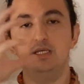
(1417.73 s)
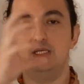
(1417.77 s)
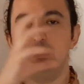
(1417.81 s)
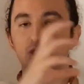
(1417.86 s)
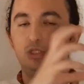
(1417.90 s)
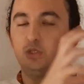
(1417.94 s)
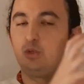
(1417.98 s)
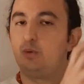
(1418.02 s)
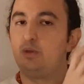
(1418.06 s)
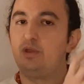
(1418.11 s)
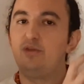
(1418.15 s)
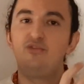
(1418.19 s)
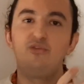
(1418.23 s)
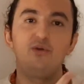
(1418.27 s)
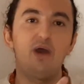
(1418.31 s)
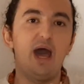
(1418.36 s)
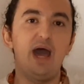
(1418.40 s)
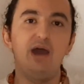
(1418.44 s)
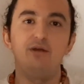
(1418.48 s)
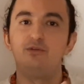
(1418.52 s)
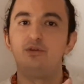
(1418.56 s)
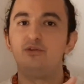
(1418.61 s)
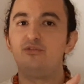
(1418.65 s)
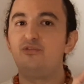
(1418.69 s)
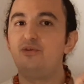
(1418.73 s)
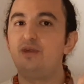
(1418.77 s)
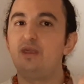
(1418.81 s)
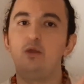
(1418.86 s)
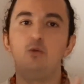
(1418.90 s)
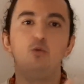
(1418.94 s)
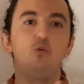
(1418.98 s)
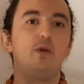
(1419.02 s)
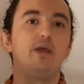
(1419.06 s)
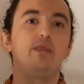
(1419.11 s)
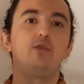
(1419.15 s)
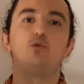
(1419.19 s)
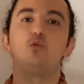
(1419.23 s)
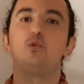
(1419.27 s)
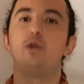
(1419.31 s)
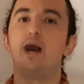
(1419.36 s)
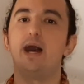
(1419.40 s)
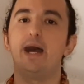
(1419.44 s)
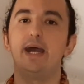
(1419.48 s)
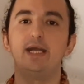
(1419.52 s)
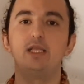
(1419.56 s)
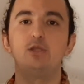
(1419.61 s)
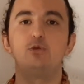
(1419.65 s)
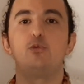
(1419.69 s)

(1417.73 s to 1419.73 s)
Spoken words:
So if everything went right,